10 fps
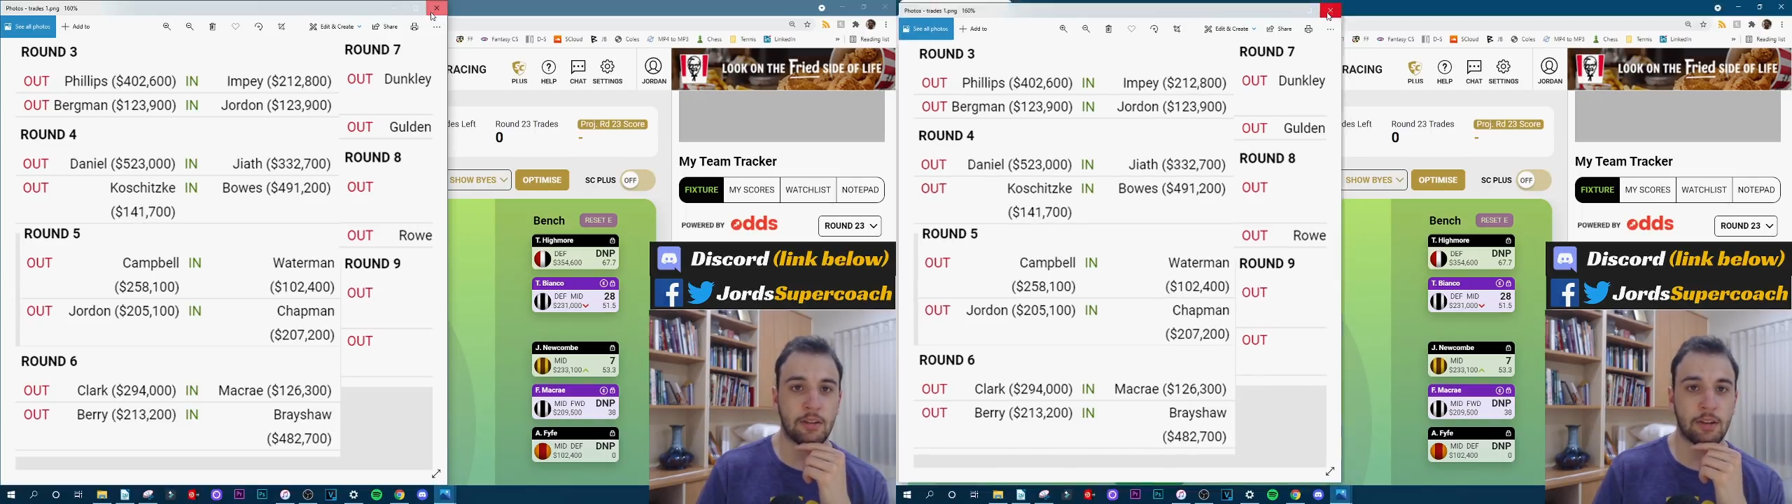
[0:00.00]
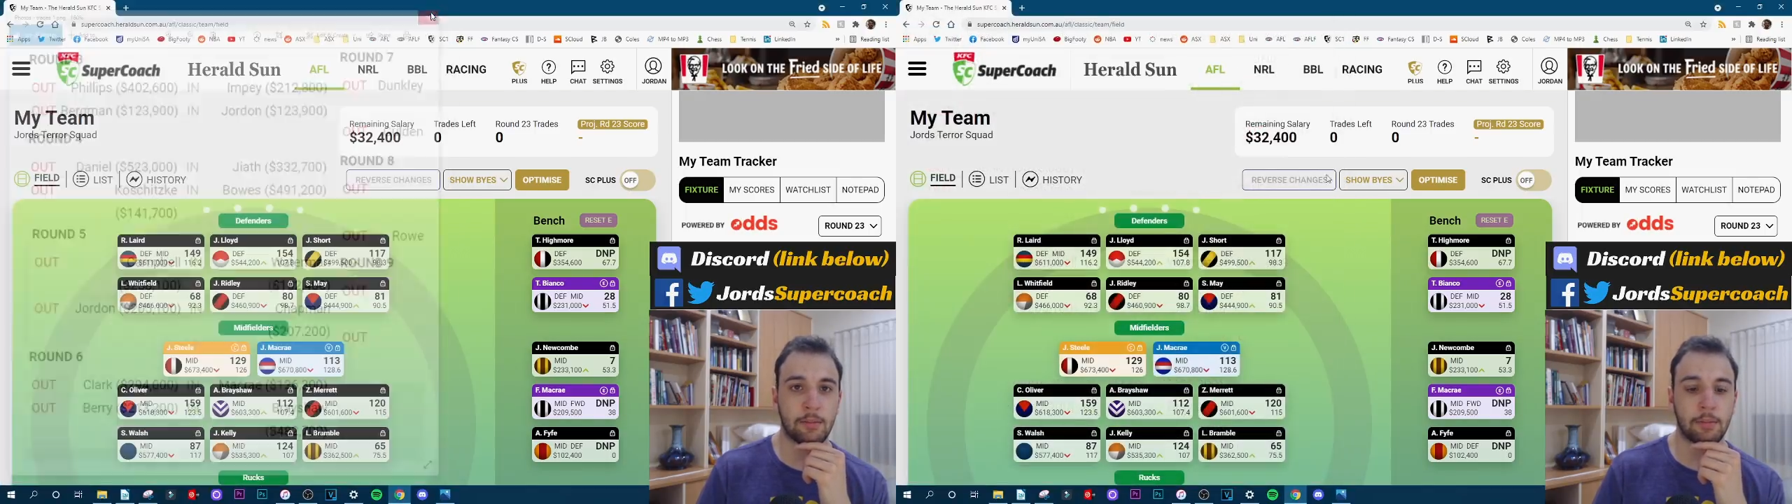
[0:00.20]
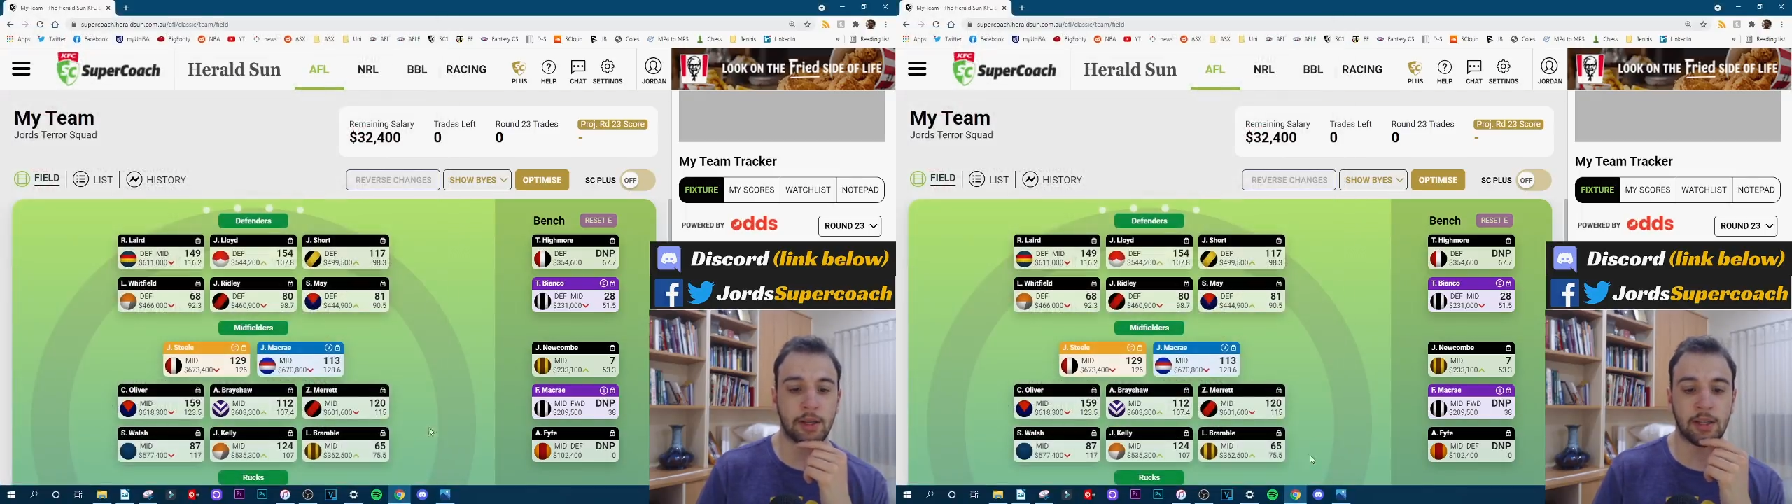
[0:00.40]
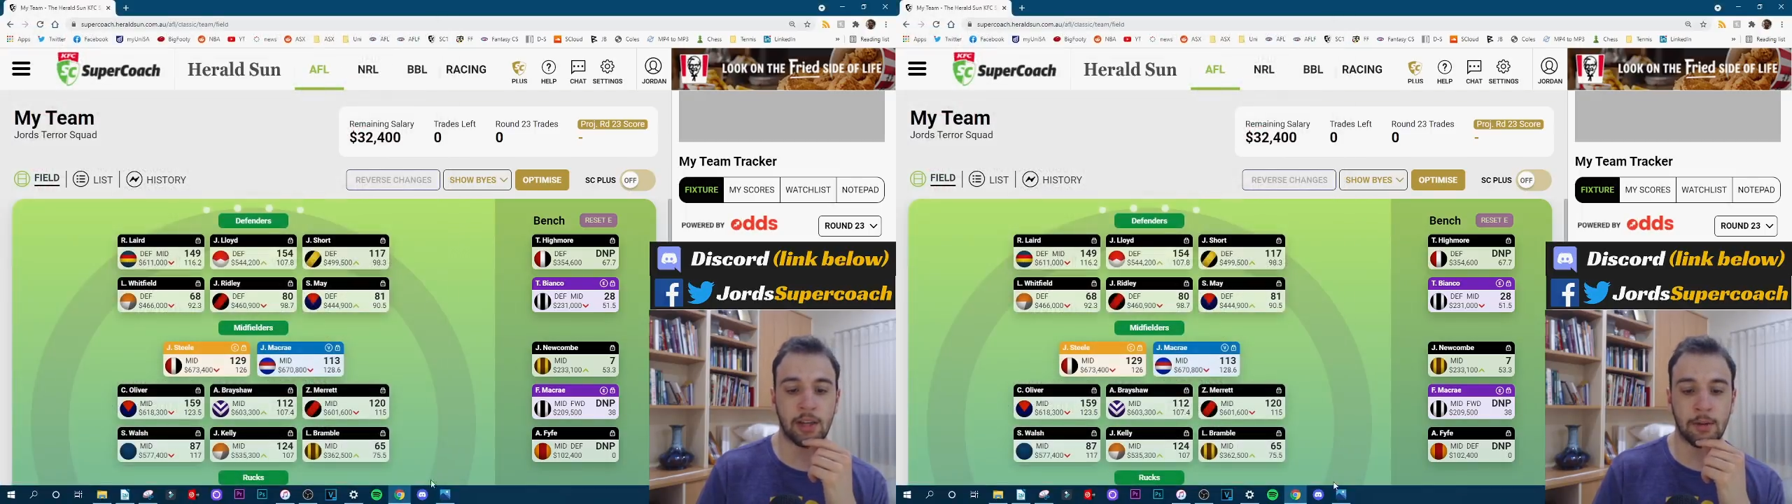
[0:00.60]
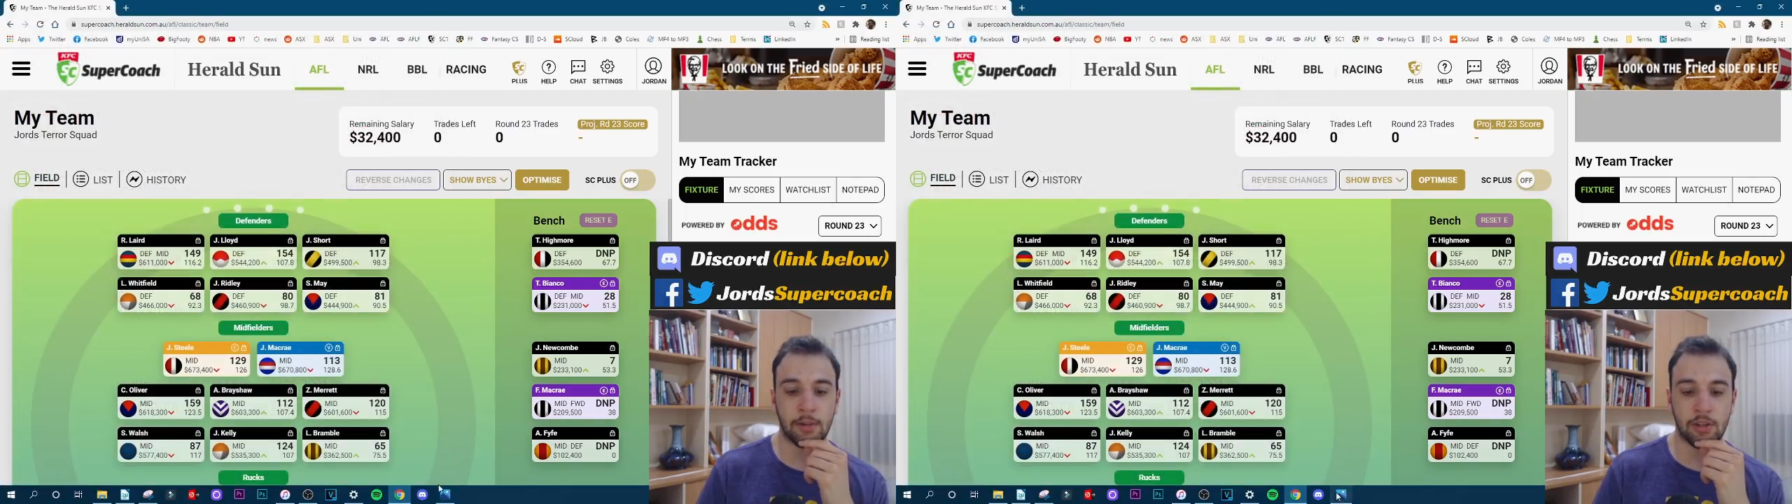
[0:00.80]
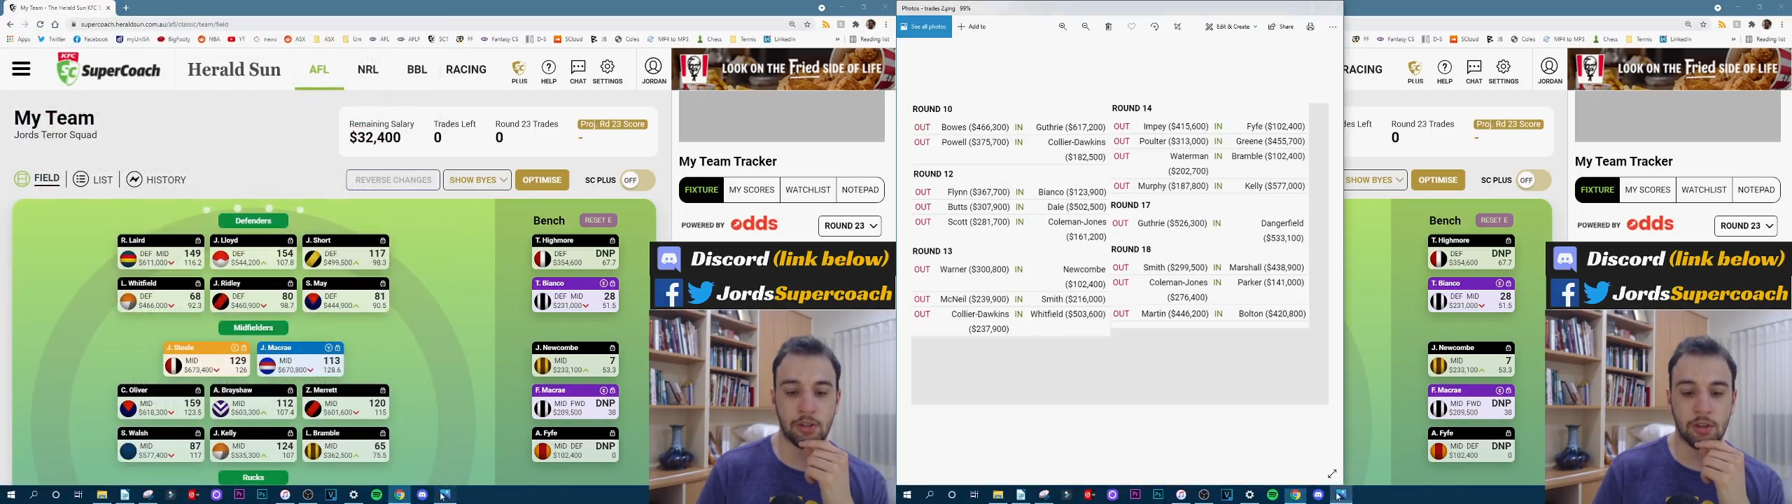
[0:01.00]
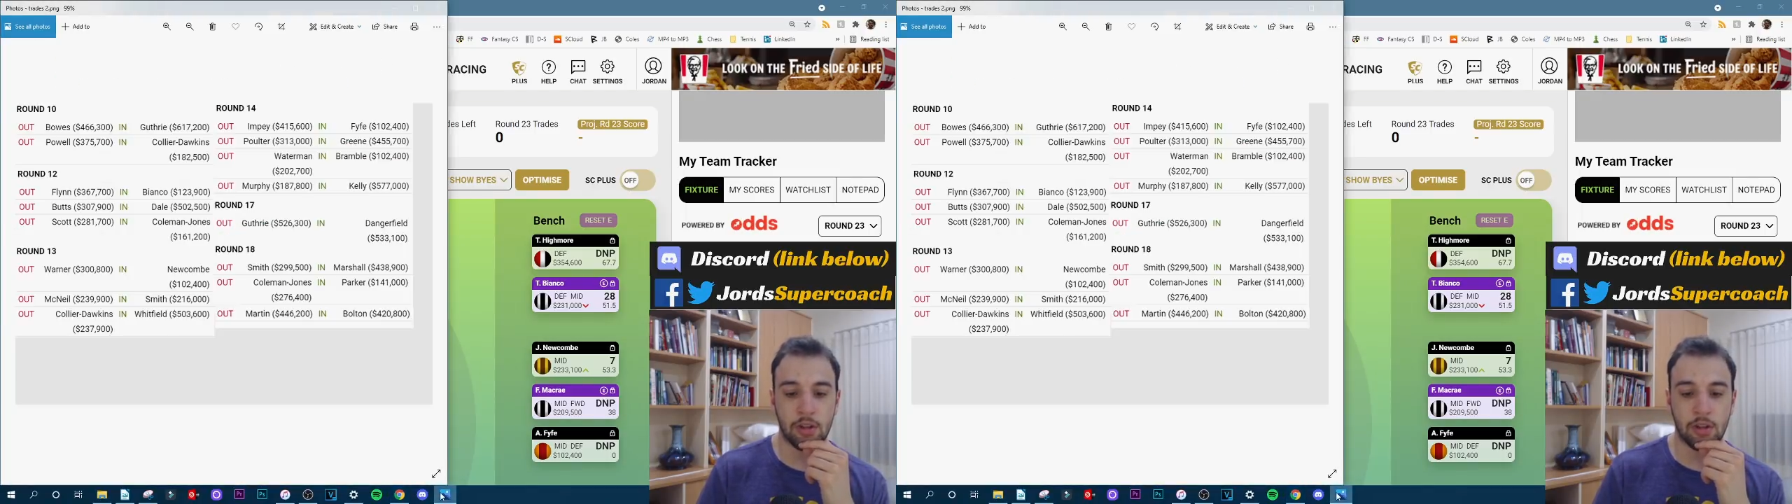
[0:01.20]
complete garbage.